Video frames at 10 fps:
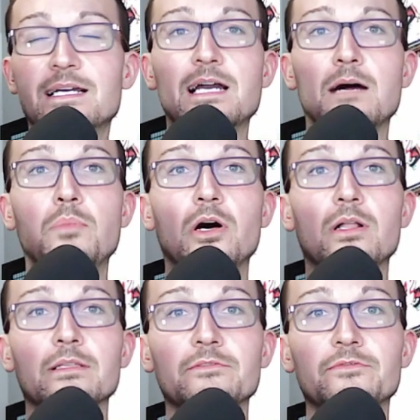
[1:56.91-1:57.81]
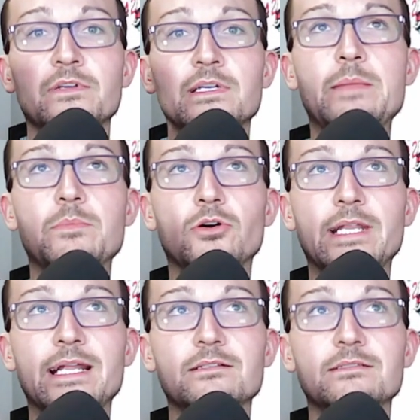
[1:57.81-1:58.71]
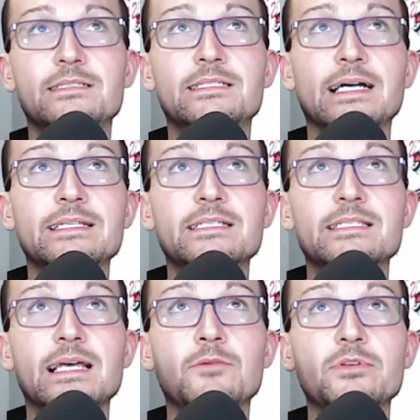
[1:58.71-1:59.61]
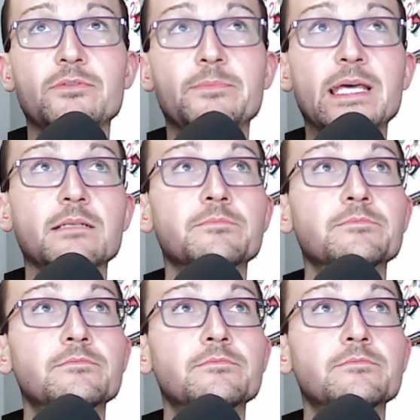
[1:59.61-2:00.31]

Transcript: cabal of rainbow haired dykes that would have been.